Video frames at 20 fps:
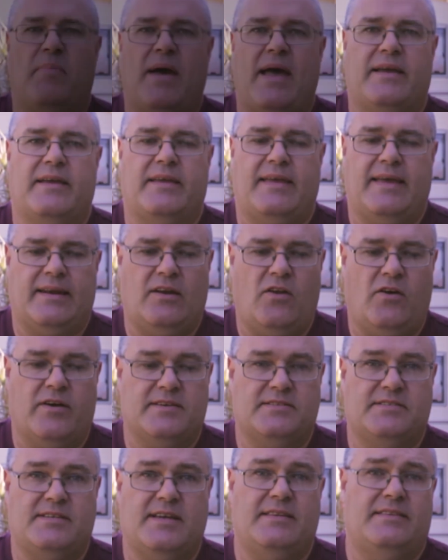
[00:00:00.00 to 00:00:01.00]
back again, like
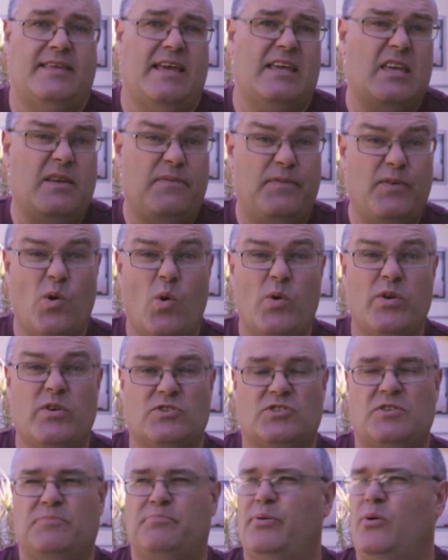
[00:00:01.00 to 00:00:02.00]
I said, thank you for all your
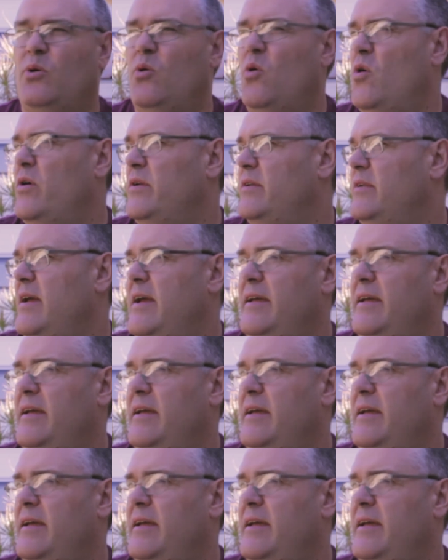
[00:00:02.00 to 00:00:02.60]
support.